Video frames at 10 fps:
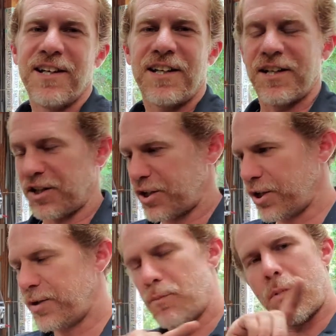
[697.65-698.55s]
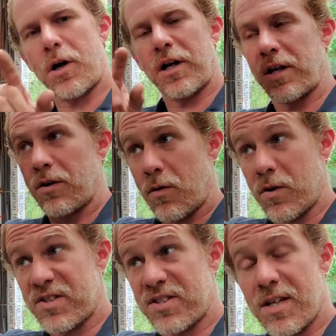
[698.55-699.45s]
get a good mark or
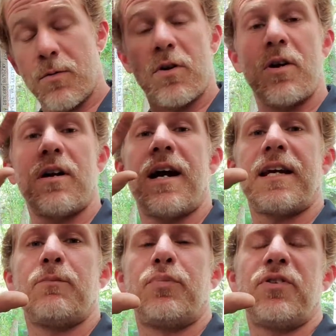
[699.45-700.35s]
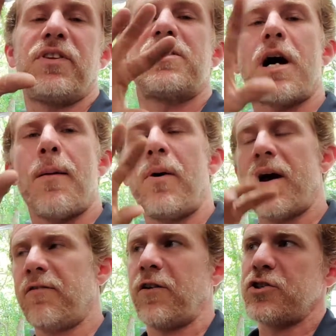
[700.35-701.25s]
see where I can put the top half
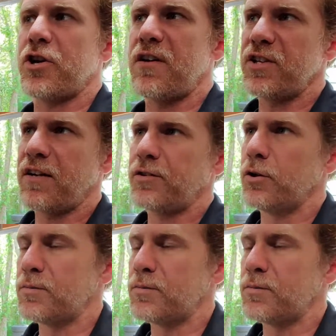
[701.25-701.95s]
of our drive shaft hoop.